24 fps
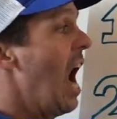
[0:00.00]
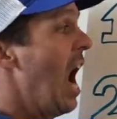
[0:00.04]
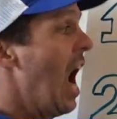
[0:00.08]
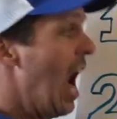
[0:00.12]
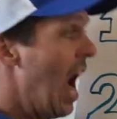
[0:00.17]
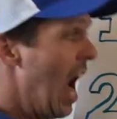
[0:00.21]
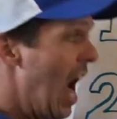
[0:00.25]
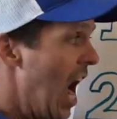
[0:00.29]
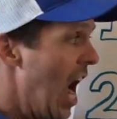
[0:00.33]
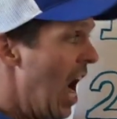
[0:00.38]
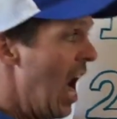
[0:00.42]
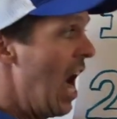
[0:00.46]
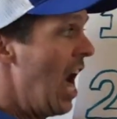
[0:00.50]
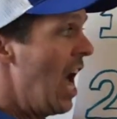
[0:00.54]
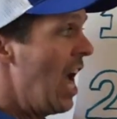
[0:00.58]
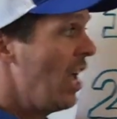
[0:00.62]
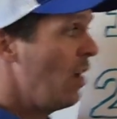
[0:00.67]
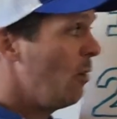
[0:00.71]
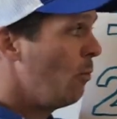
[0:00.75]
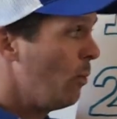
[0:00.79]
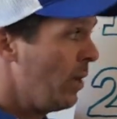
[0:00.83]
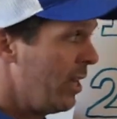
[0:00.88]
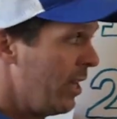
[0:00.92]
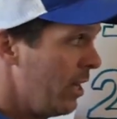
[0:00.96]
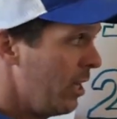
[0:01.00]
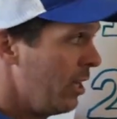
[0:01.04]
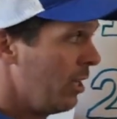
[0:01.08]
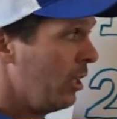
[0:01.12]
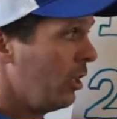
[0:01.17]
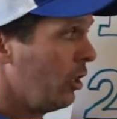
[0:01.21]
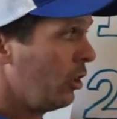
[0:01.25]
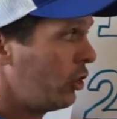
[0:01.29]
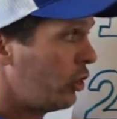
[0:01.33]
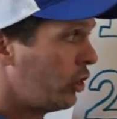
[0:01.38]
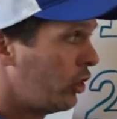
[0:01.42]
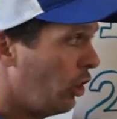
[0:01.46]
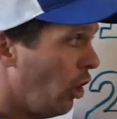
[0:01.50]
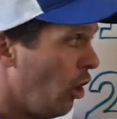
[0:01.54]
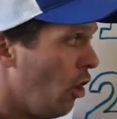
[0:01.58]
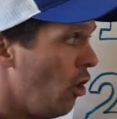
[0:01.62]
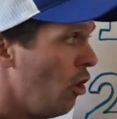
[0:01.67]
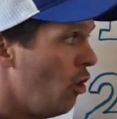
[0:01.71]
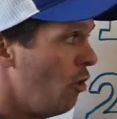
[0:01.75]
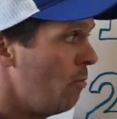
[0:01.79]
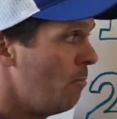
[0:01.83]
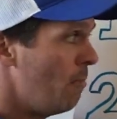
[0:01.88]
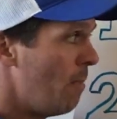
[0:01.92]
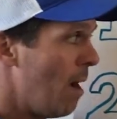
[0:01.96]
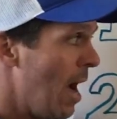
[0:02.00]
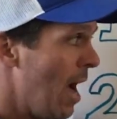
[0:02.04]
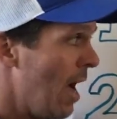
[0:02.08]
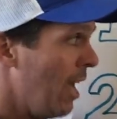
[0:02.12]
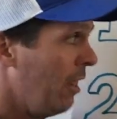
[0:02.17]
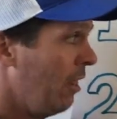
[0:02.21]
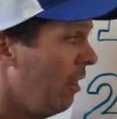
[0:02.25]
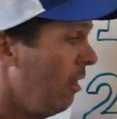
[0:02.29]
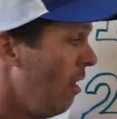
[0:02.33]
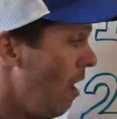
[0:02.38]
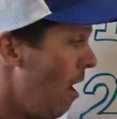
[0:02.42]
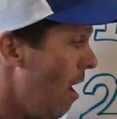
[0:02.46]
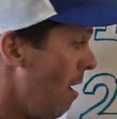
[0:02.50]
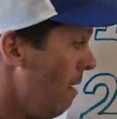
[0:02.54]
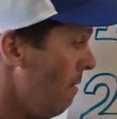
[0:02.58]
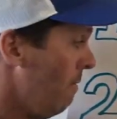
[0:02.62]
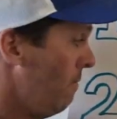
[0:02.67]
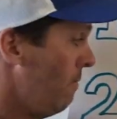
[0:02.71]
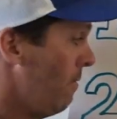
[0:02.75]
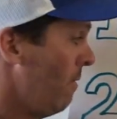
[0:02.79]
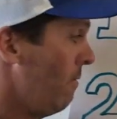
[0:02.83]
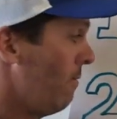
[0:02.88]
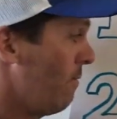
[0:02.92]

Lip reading: I will show my love